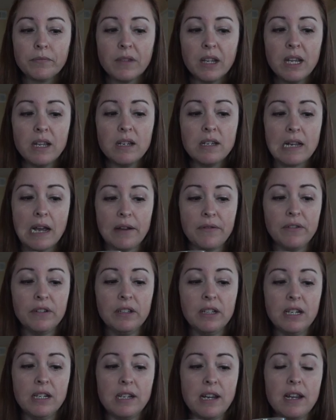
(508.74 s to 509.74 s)
it
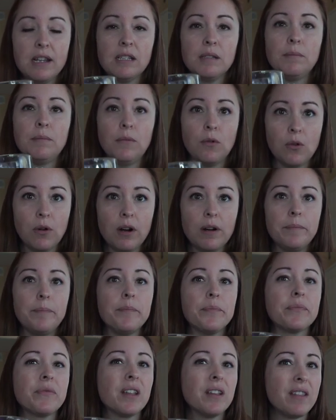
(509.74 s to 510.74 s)
definitely tastes more
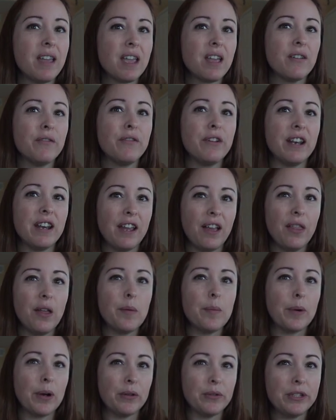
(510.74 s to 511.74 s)
like a
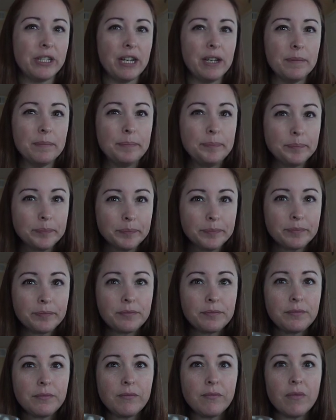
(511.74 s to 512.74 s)
vanilla protein
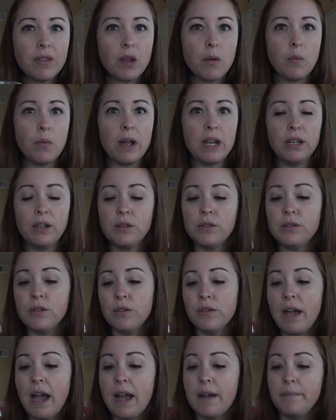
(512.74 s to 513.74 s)
when you
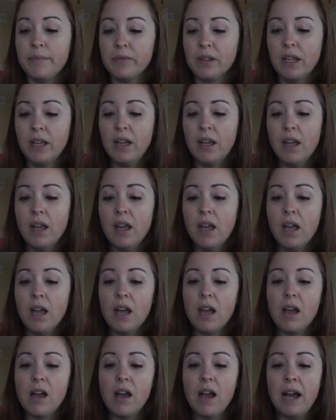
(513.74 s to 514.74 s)
do that.
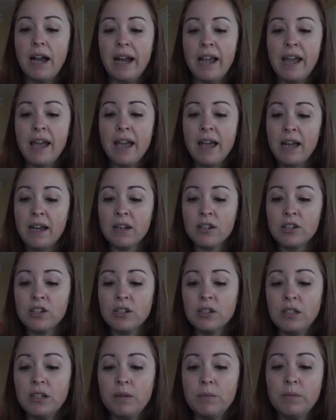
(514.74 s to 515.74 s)
I
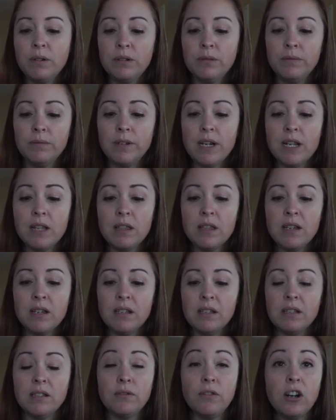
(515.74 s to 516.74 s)
actually would rate
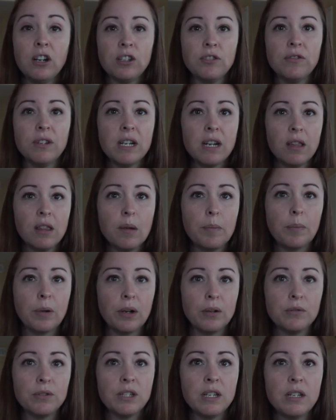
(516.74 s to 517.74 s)
this, as far as vanilla
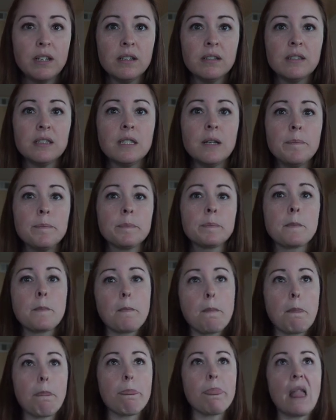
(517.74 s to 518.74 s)
proteins,
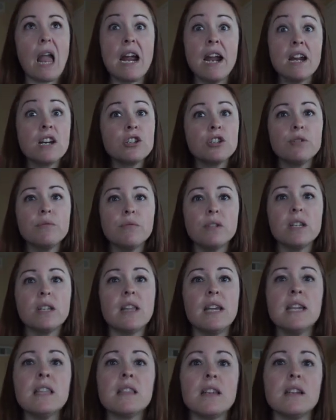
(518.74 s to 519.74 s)
I actually really
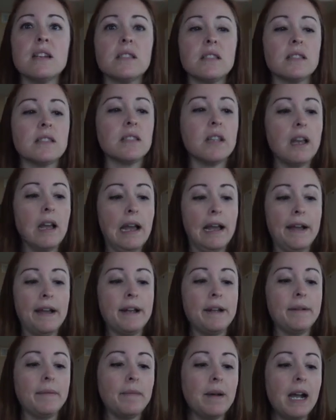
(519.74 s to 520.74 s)
like this.
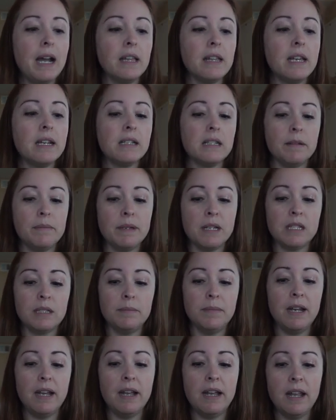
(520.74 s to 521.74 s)
I like to mix
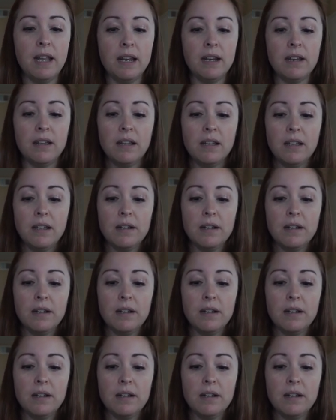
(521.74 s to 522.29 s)
mine,